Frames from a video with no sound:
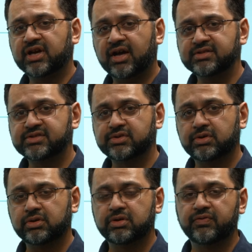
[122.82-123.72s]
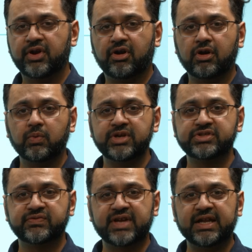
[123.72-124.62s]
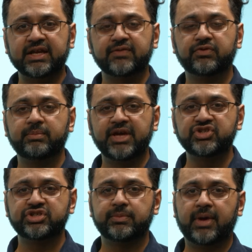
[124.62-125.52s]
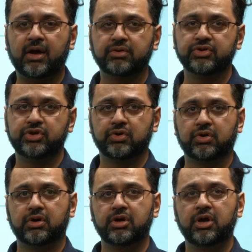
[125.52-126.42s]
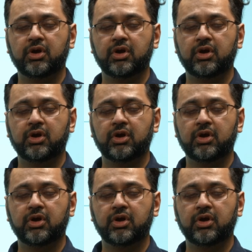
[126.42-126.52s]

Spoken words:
console, there are ways of getting information about your